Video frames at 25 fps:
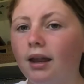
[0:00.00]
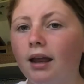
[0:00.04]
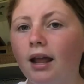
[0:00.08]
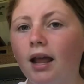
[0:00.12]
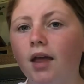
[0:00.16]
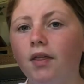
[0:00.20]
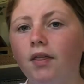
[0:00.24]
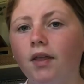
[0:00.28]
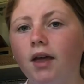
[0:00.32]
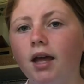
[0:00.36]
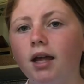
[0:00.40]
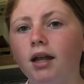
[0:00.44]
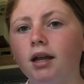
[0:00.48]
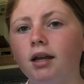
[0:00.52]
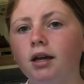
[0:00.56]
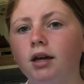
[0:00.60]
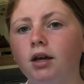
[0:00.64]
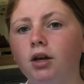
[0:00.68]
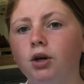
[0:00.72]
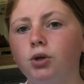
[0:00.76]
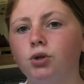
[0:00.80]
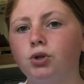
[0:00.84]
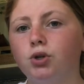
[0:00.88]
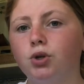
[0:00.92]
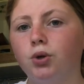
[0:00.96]
And then
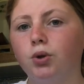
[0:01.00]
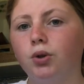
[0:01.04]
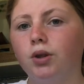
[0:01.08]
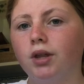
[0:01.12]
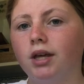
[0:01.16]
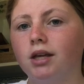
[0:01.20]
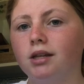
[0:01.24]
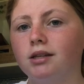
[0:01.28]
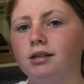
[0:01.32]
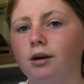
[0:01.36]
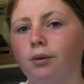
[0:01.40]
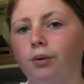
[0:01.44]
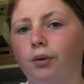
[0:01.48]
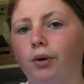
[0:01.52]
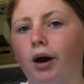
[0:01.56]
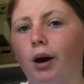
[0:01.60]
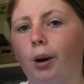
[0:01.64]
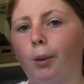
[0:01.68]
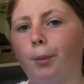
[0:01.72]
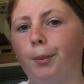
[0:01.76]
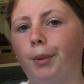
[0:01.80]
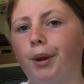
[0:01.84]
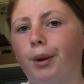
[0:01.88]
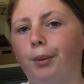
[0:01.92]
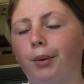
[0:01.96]
2 things that will
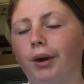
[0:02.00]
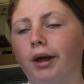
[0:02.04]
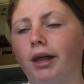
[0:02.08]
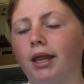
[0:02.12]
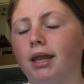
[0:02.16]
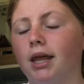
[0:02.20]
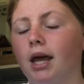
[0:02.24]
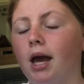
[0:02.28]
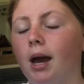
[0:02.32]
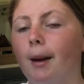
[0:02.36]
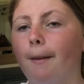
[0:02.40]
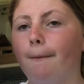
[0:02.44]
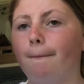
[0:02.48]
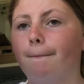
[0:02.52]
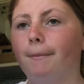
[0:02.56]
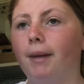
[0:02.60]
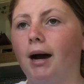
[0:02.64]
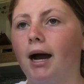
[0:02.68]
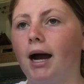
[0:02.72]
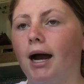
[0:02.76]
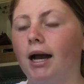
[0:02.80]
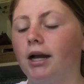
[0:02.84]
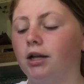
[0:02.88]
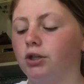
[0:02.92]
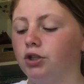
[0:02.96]
help me with
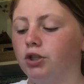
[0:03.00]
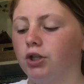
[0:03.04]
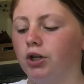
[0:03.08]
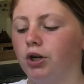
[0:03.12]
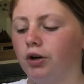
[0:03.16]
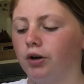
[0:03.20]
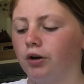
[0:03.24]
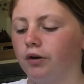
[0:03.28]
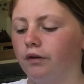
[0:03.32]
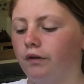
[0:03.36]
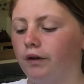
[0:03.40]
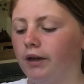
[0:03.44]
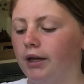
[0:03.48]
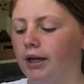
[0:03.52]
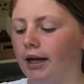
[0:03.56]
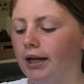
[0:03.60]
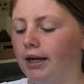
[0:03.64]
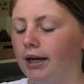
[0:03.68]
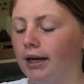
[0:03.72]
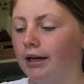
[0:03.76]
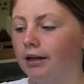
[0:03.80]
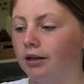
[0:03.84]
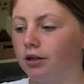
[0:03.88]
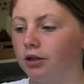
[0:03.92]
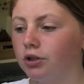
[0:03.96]
my geography
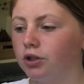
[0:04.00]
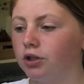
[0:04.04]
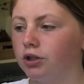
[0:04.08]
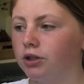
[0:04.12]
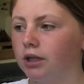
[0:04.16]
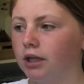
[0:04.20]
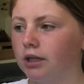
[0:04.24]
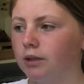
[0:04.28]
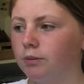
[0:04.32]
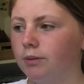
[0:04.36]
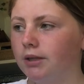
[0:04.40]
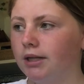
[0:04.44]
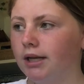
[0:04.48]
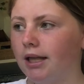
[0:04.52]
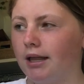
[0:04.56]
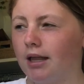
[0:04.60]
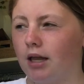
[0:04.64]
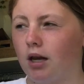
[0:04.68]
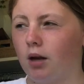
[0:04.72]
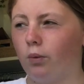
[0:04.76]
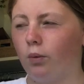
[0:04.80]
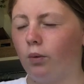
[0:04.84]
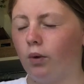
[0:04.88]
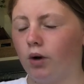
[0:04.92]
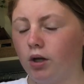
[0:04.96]
and English assessment, and
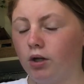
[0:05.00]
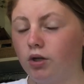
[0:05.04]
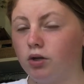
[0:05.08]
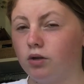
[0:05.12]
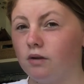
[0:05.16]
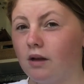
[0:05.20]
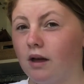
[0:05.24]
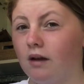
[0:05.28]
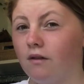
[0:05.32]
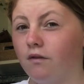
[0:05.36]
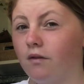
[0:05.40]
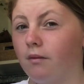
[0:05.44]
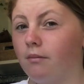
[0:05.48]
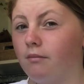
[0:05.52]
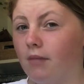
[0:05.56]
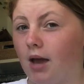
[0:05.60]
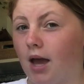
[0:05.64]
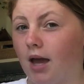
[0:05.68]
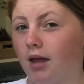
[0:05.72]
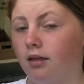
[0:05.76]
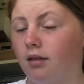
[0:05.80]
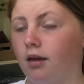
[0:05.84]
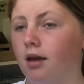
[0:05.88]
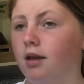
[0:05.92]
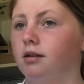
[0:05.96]
then I want to do that for
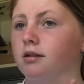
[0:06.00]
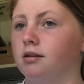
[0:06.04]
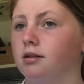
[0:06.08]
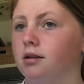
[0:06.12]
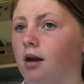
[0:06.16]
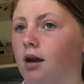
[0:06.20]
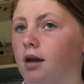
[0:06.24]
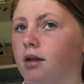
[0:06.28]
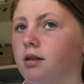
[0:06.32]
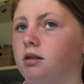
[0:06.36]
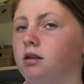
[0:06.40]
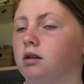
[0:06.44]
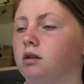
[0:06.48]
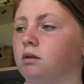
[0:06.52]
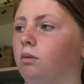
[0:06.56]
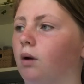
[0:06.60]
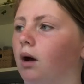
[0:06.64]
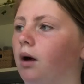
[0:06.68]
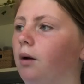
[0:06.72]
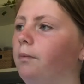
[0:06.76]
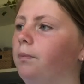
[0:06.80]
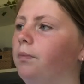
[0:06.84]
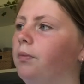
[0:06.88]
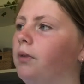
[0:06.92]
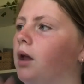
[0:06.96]
math and science as
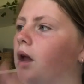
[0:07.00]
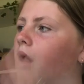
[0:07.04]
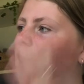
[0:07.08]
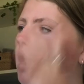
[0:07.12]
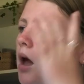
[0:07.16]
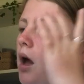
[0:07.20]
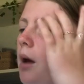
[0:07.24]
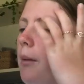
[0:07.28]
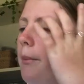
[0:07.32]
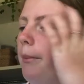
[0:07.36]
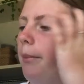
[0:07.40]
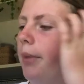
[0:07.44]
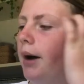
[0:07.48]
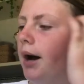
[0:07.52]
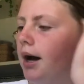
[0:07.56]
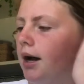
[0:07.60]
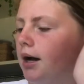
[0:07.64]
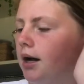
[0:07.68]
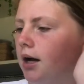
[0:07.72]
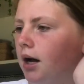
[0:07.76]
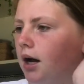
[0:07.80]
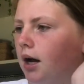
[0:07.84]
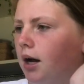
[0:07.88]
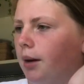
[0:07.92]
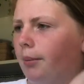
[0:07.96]
well,
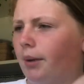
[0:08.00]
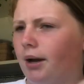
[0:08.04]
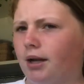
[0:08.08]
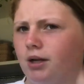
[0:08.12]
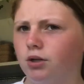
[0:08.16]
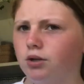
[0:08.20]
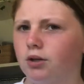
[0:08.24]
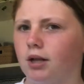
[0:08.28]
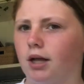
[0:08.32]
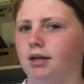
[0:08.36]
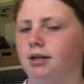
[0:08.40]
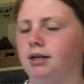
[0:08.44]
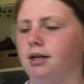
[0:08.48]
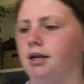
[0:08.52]
but I might do that